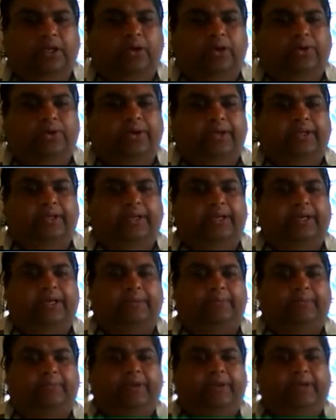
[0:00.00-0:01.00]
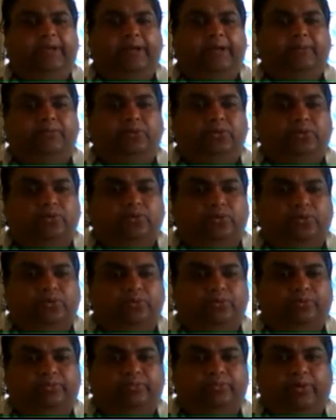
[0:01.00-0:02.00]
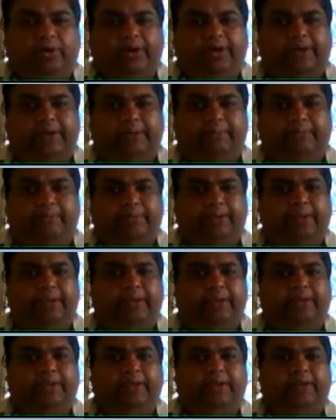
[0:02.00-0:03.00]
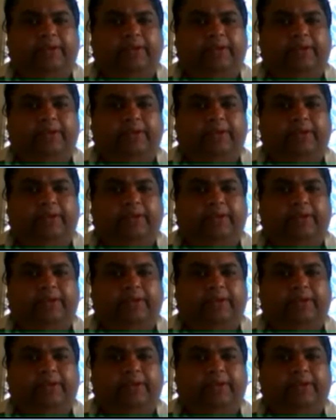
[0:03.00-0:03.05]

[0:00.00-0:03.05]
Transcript: Okay, let me come to point B.